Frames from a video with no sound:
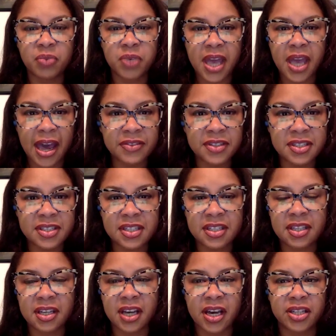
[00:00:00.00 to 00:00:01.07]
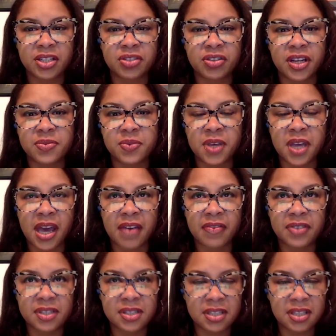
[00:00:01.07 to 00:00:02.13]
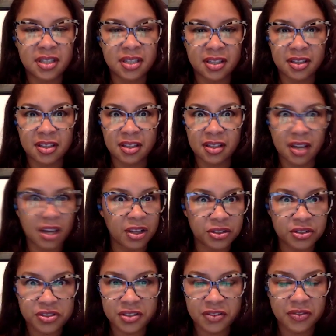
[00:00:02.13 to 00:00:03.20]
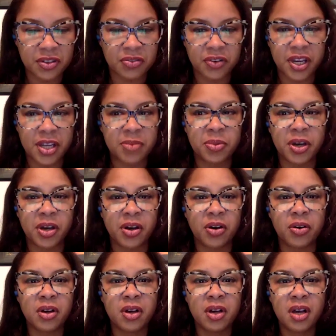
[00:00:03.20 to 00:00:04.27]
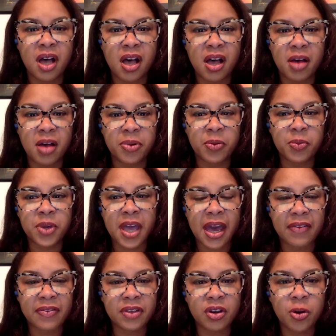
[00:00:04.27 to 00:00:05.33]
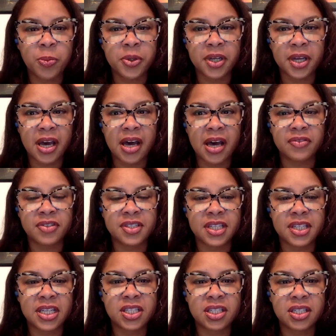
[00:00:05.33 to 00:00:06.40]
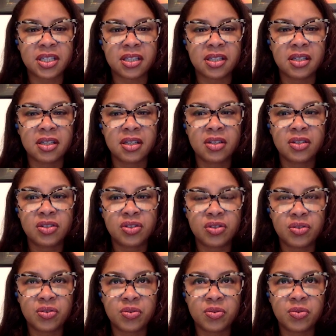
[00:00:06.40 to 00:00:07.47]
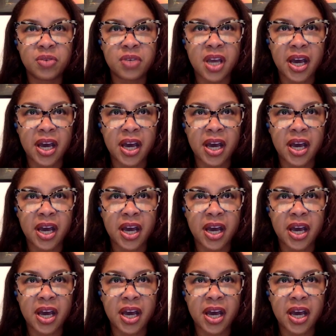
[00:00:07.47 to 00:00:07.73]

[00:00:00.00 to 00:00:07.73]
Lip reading: we have to see the contrast. We have to see the colors of the rainbow. But we have to open a conversation to